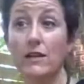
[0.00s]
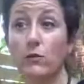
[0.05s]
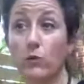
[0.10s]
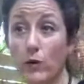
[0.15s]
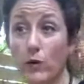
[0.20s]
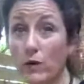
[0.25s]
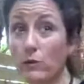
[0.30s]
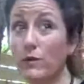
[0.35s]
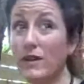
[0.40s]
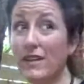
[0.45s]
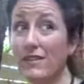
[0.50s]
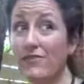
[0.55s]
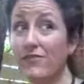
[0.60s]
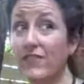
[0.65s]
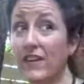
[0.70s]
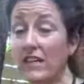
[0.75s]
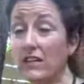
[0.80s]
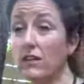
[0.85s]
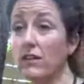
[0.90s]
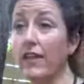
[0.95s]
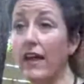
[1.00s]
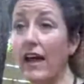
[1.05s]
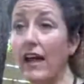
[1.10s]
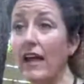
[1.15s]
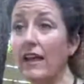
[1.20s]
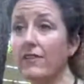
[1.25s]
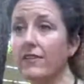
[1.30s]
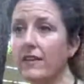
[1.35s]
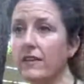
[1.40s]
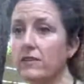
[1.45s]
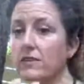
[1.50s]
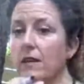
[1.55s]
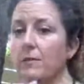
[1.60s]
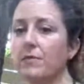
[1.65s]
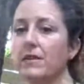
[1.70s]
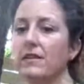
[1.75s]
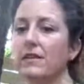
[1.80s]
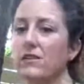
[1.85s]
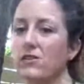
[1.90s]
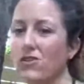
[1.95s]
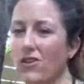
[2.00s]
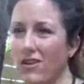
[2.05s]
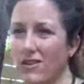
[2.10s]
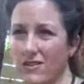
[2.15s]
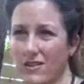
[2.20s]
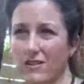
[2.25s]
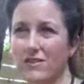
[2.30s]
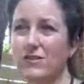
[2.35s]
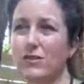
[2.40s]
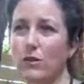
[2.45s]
And when we feel that, there's something that draws us